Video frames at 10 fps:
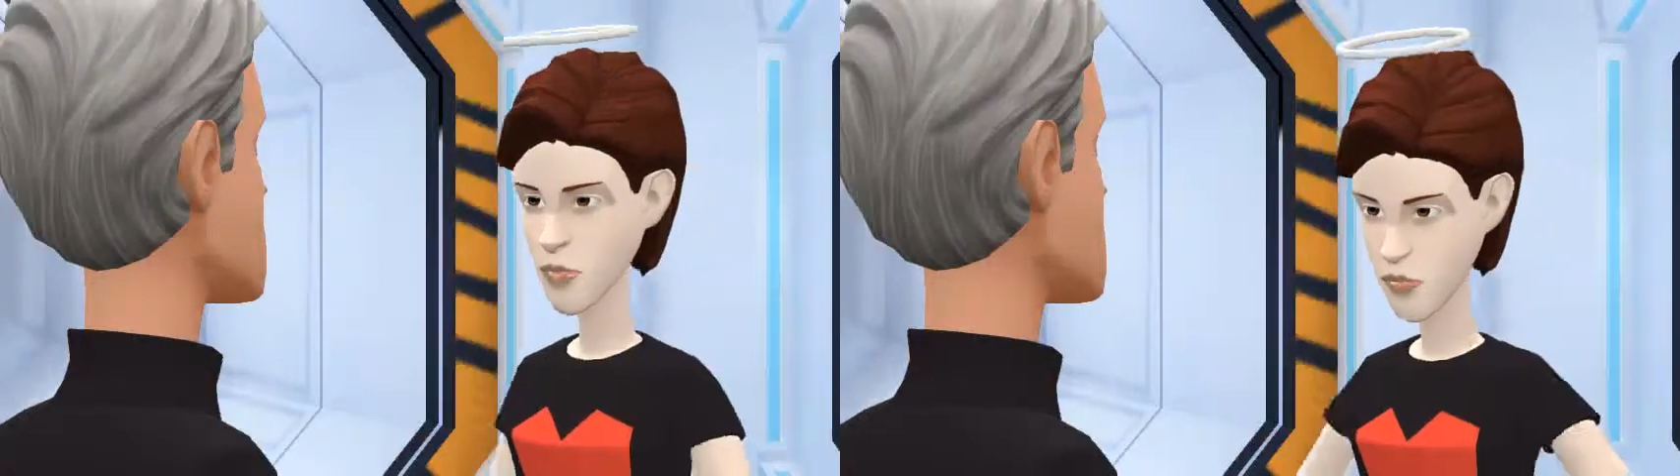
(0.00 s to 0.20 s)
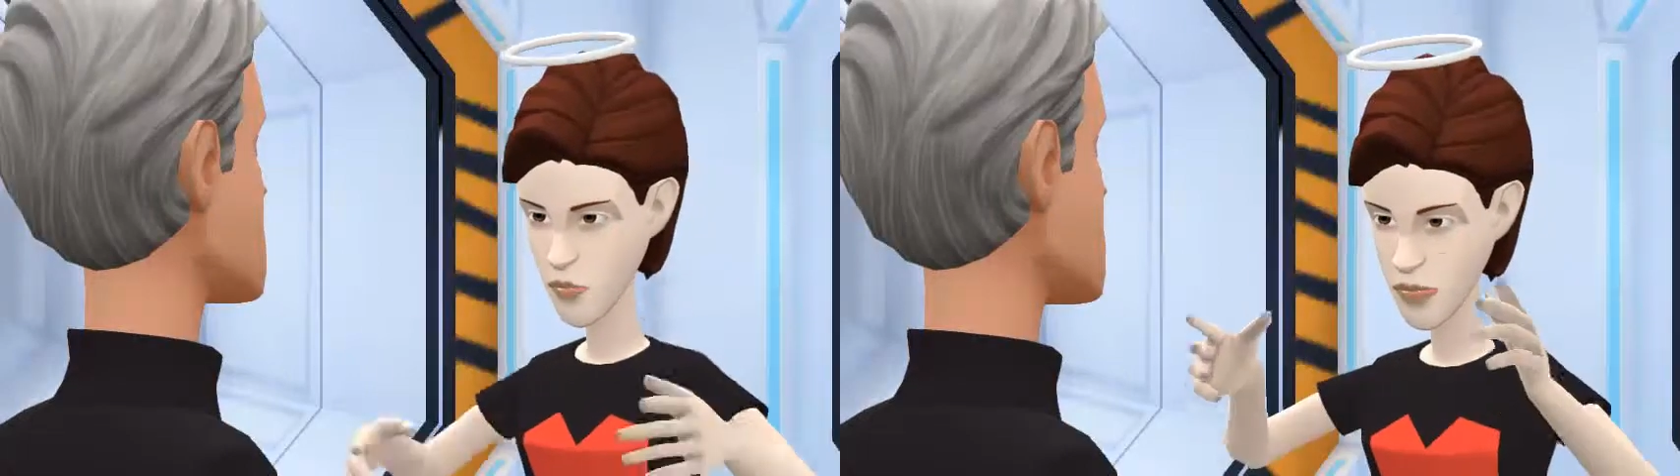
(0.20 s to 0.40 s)

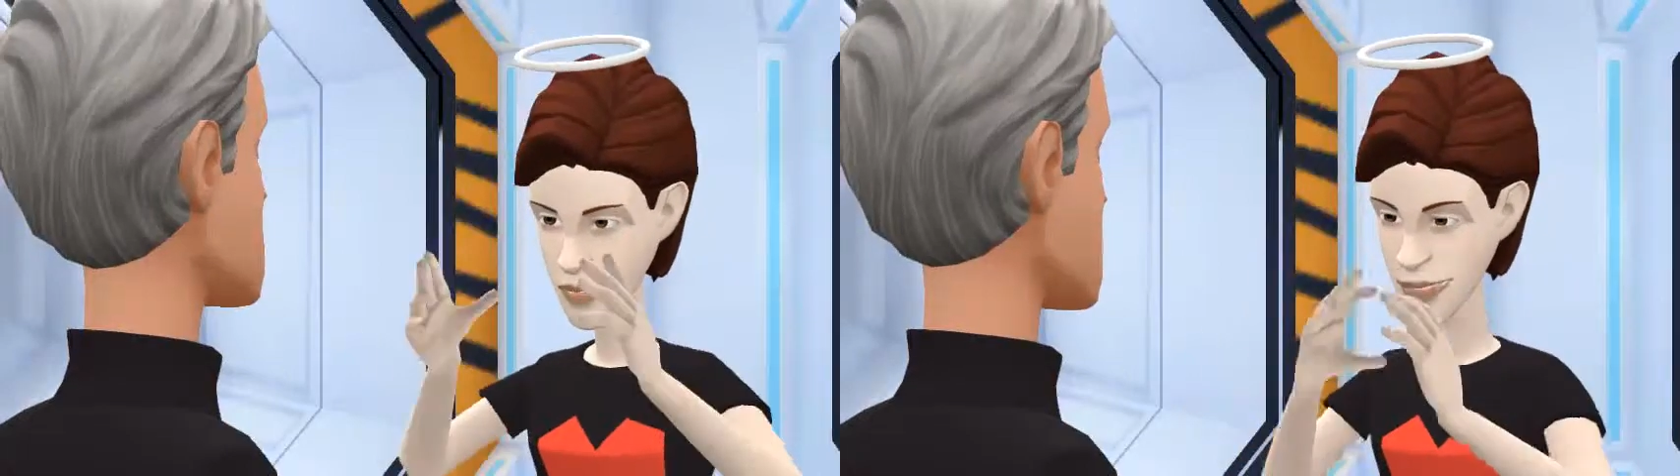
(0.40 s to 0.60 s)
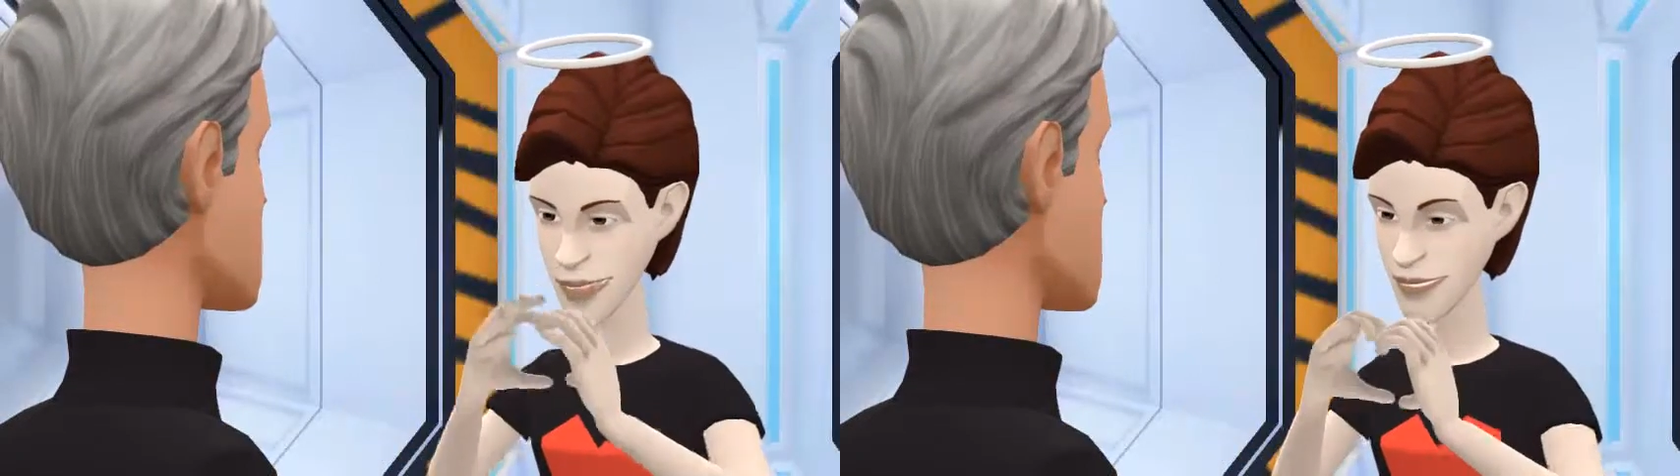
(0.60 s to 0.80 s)
love
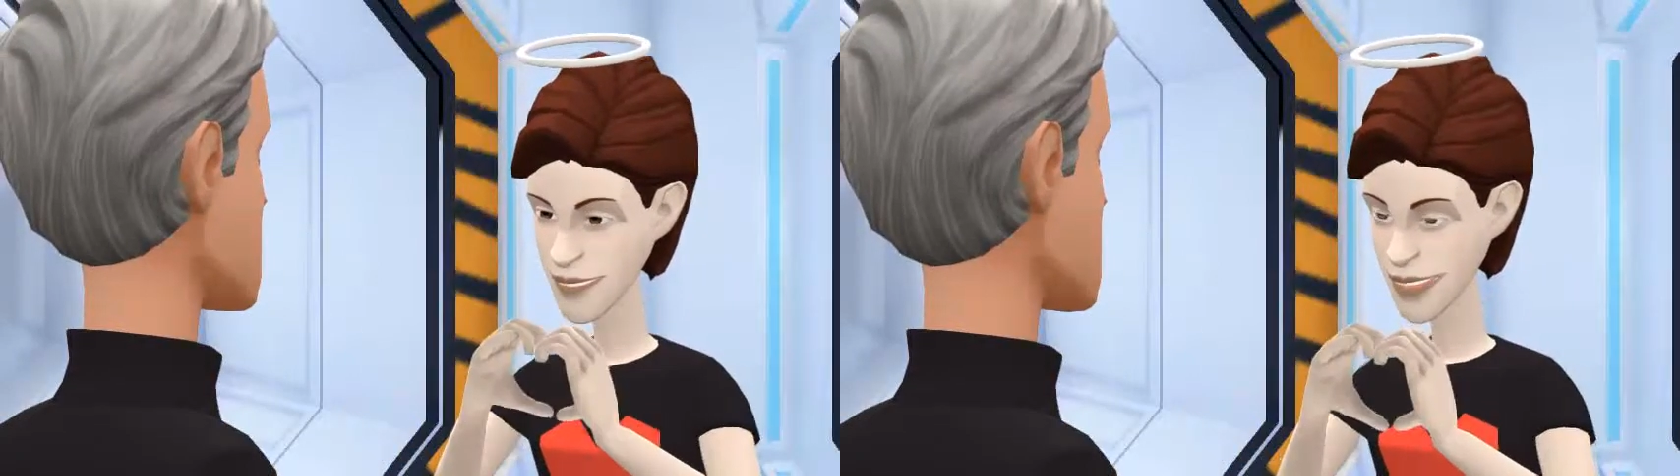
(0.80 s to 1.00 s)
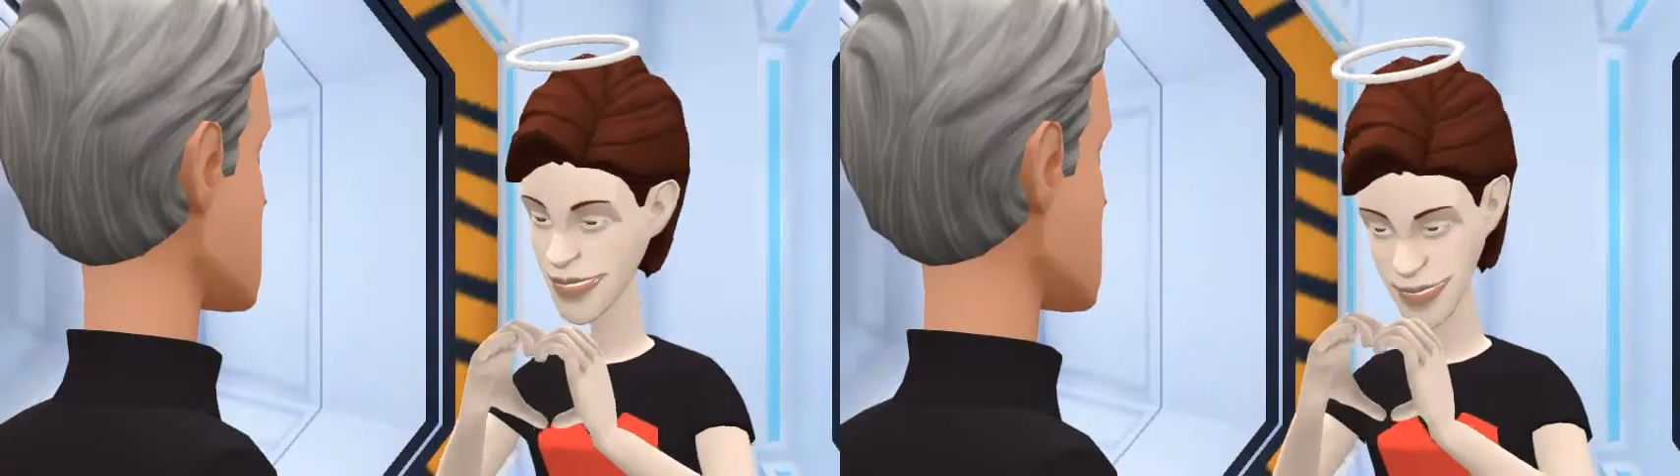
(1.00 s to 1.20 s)
flying the
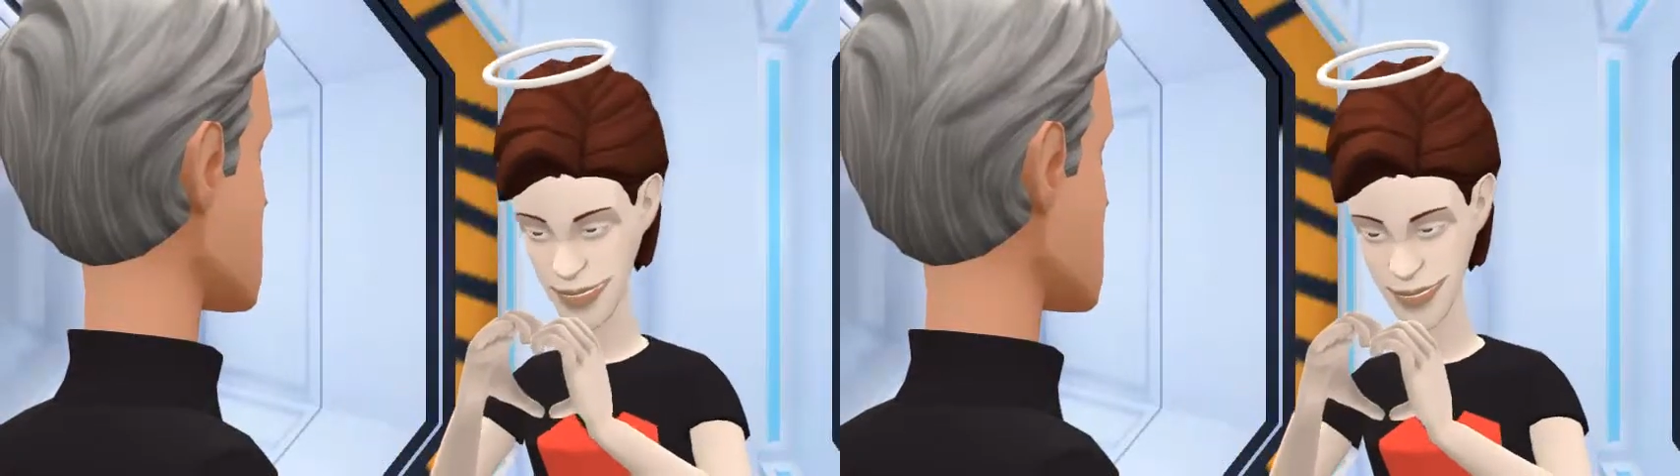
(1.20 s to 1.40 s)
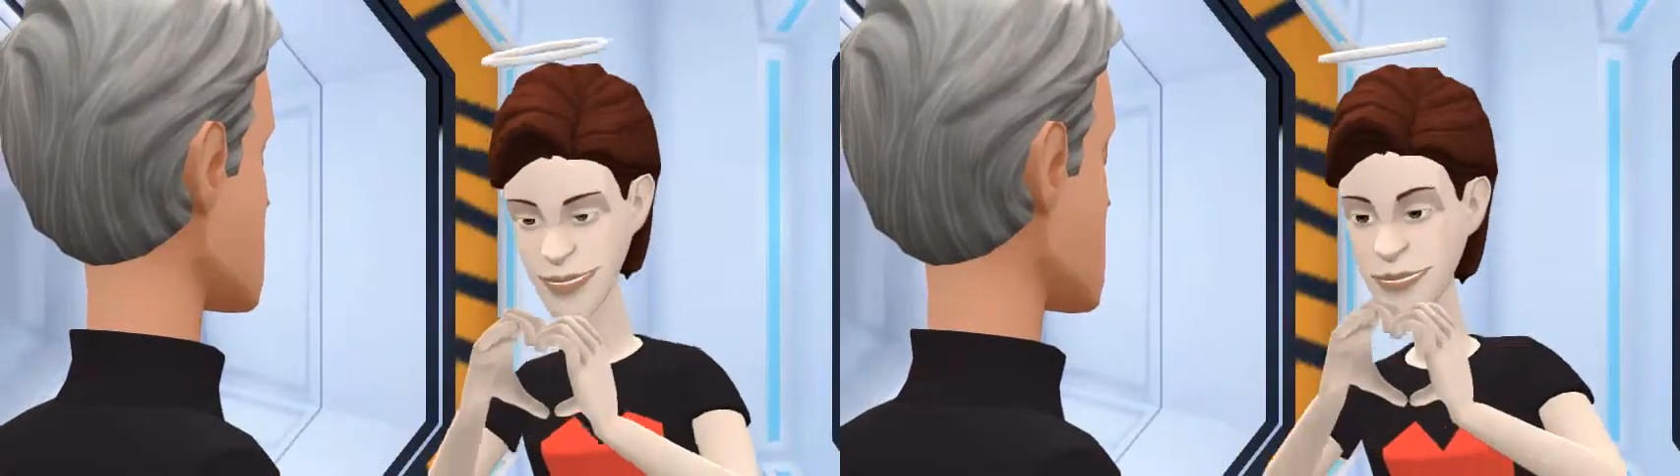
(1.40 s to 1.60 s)

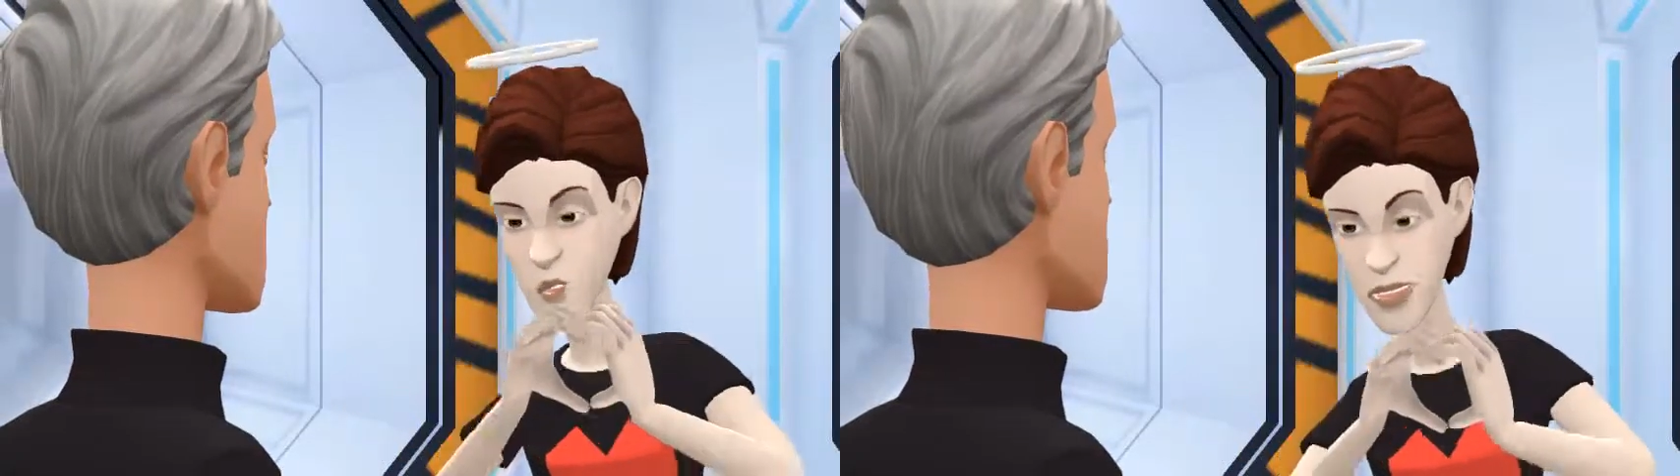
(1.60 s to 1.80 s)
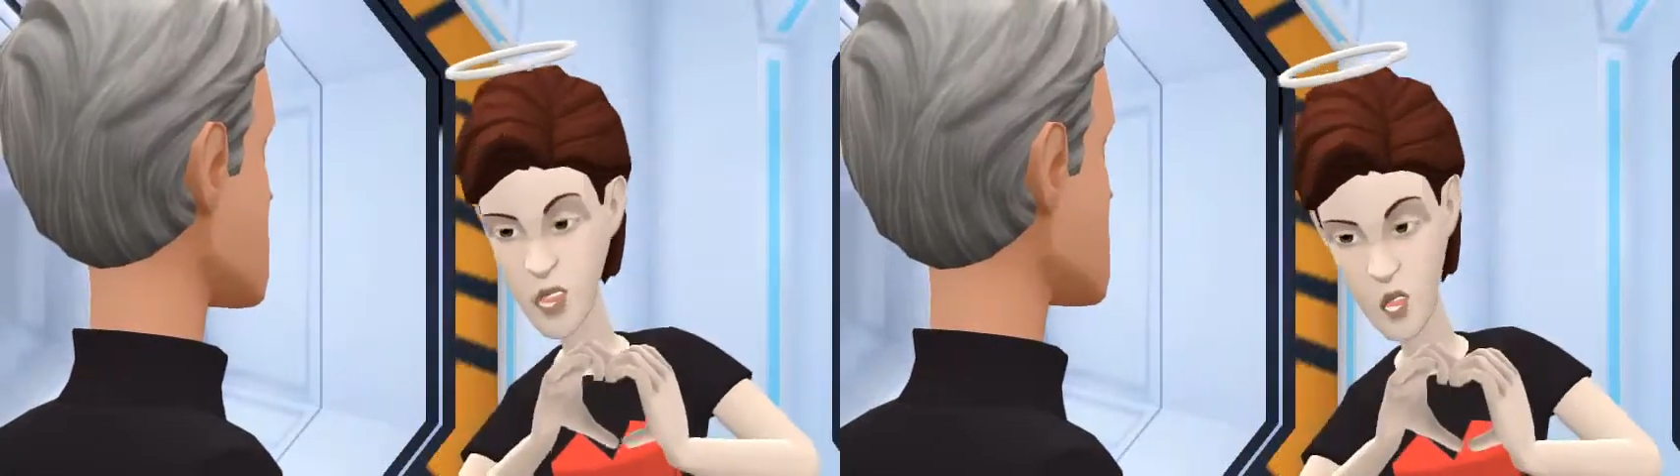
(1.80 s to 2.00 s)
friendly
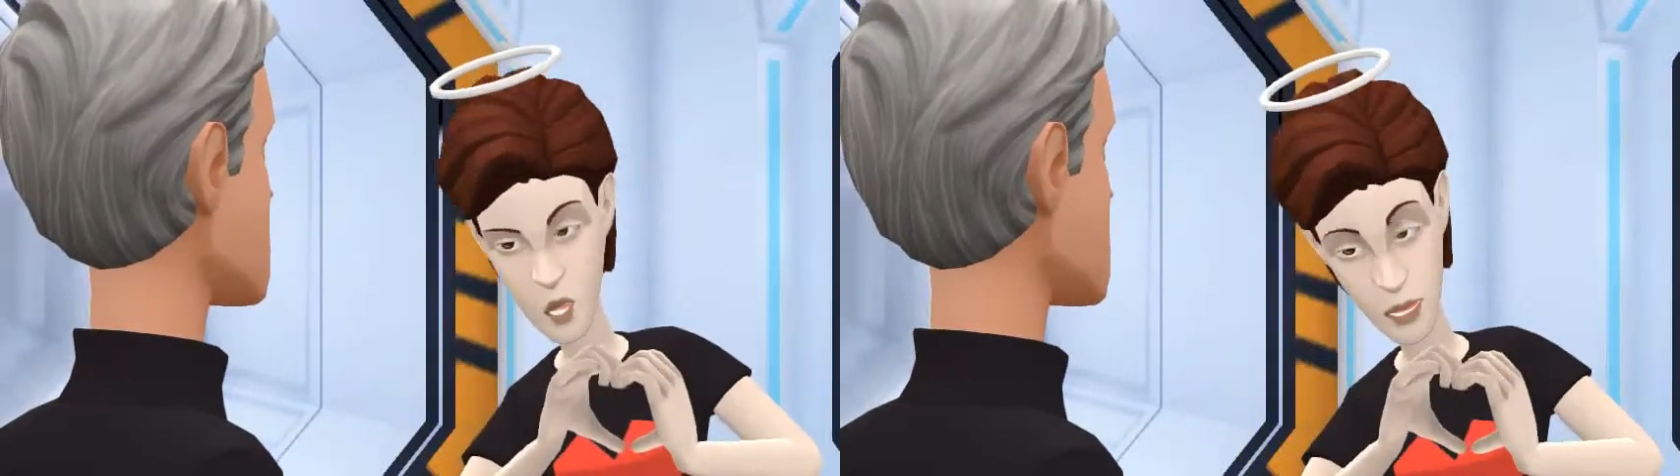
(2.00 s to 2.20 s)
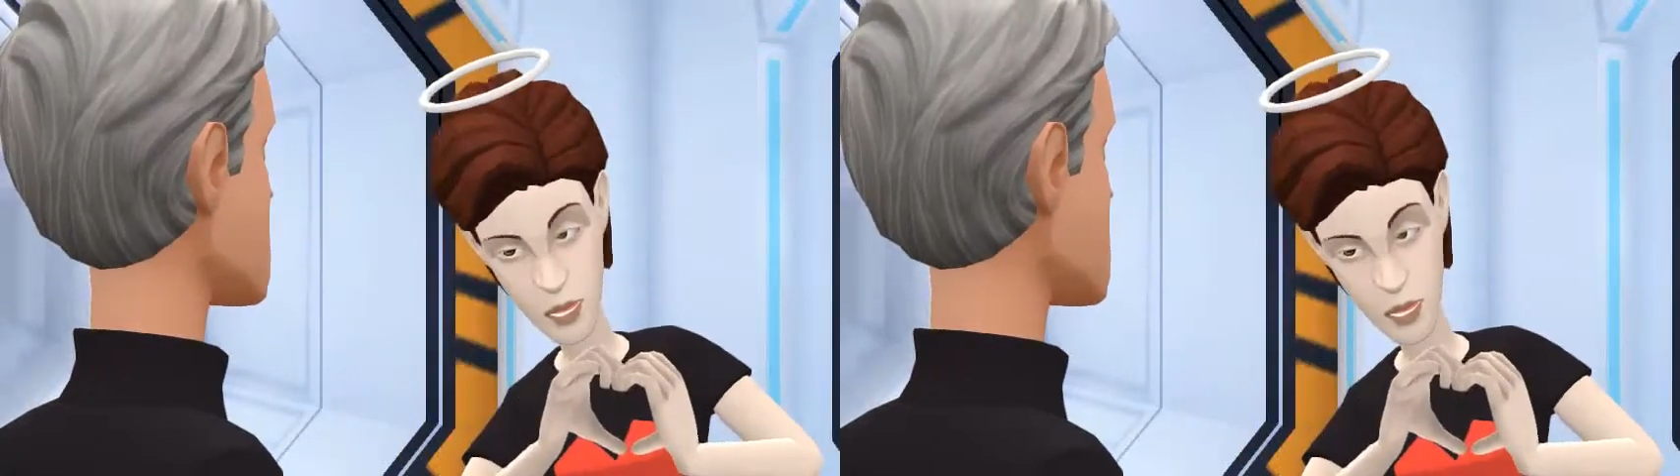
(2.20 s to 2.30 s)
skies with you.